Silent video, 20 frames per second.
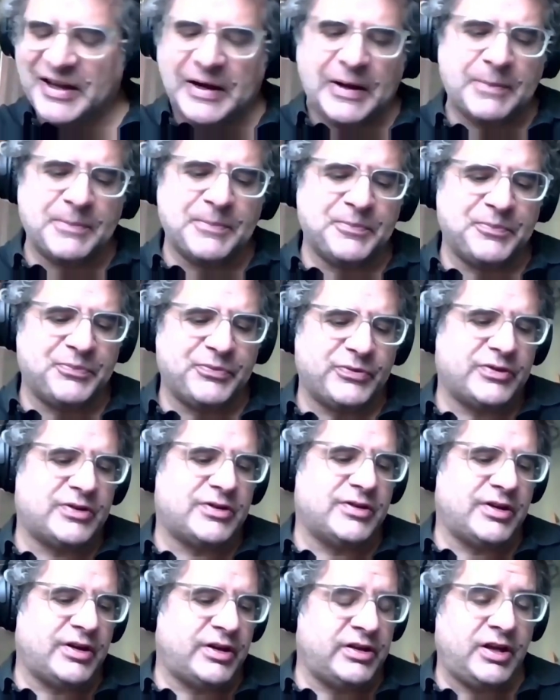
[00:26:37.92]
Um,
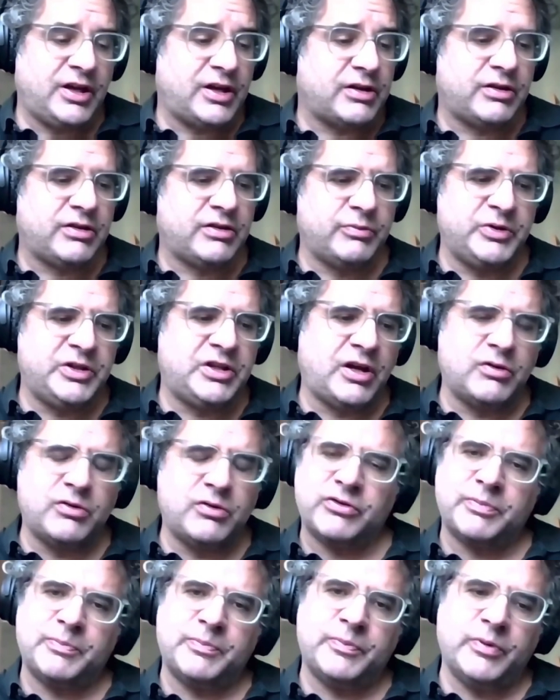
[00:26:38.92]
yeah, we
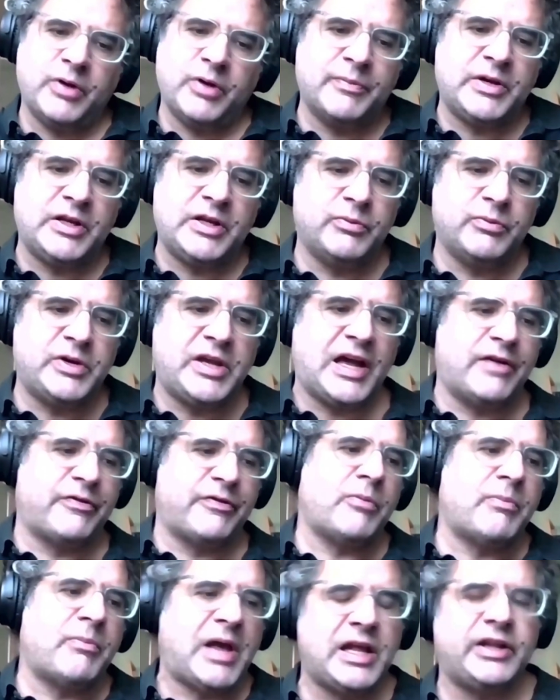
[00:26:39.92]
don't. I mean, we have
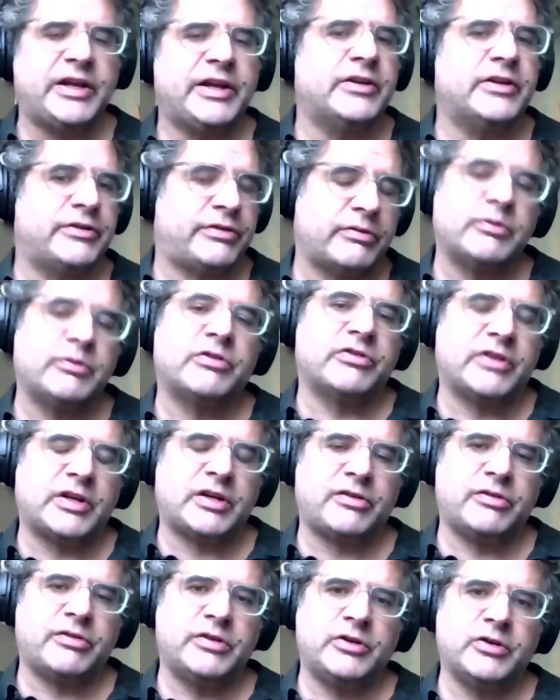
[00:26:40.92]
our mailing list, which has
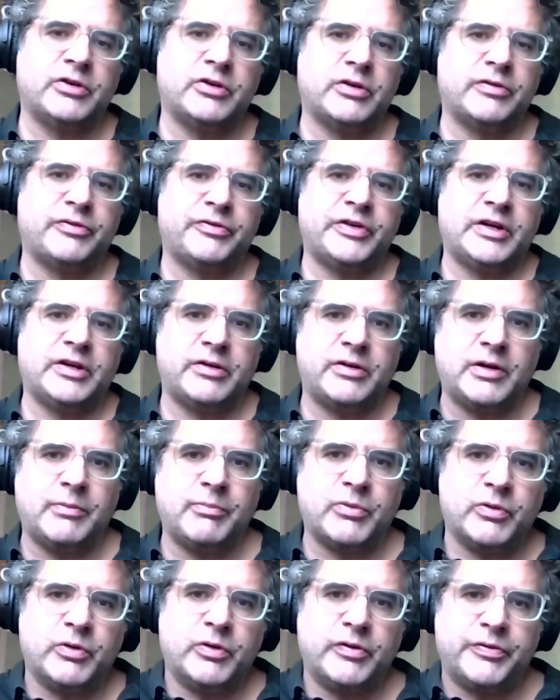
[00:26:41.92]
actually got a fair
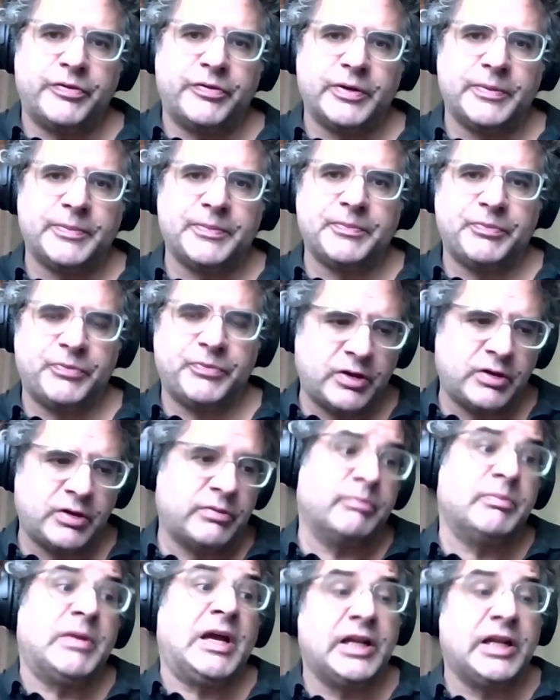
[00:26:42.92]
number of. Um,
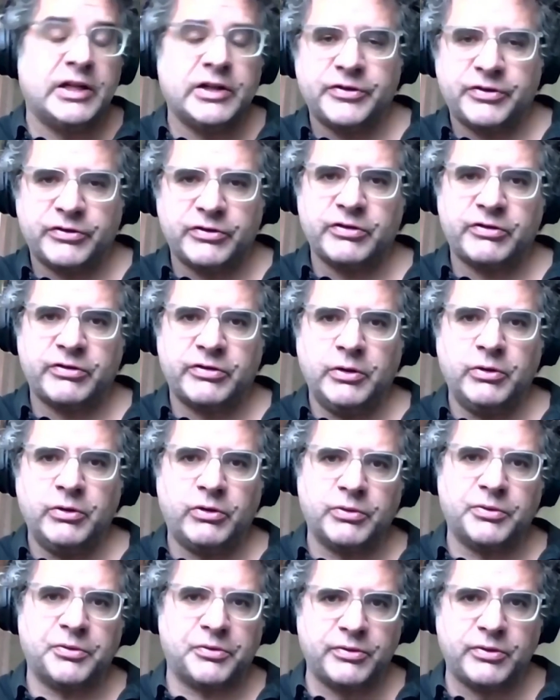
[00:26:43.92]
mailing list is so
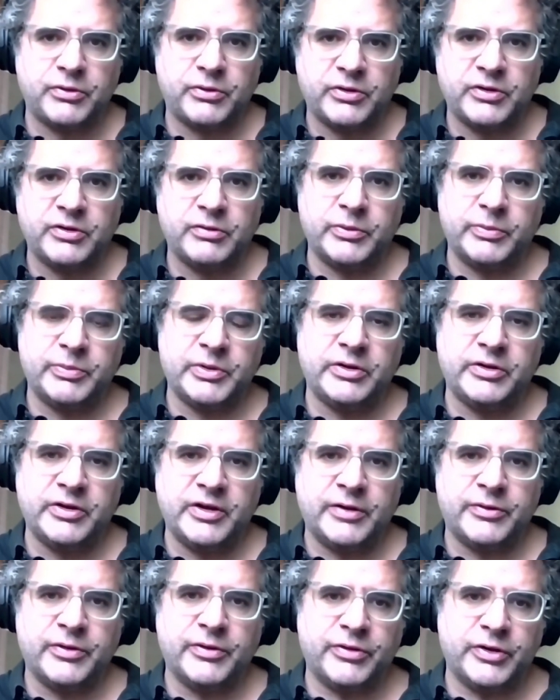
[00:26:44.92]
crucial. It would be the
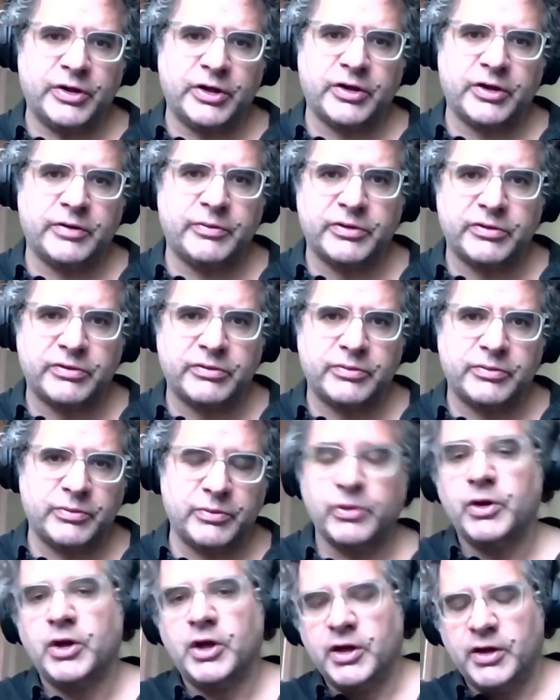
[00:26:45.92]
other thing I would
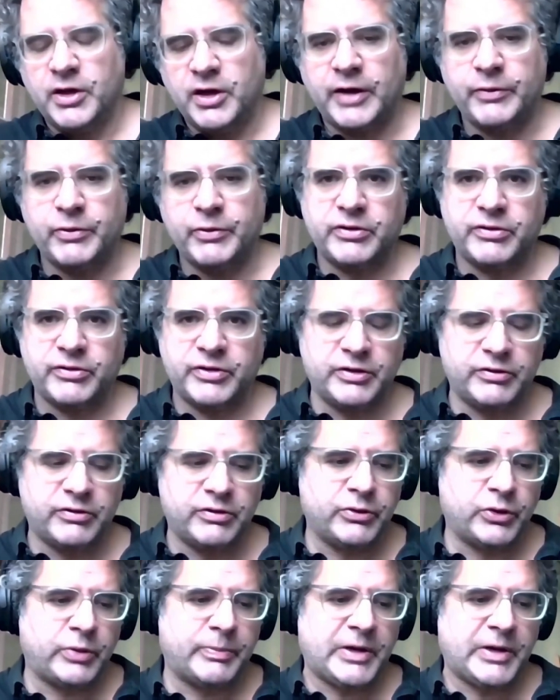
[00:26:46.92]
I would think to
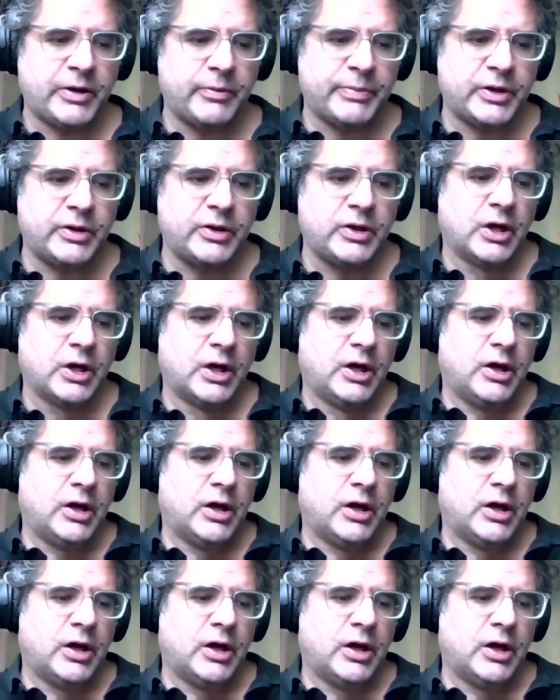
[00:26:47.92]
talk about, but